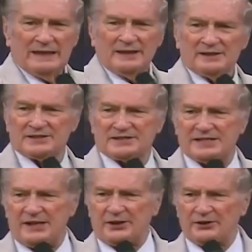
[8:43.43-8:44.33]

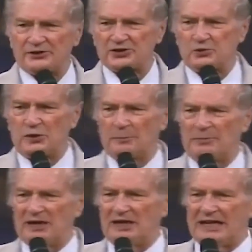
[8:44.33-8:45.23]
Sinners will
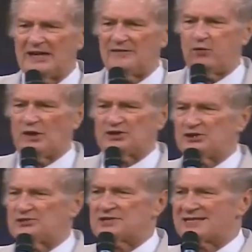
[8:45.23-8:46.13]
believe what
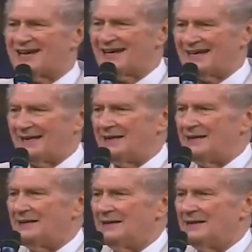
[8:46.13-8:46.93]
you say,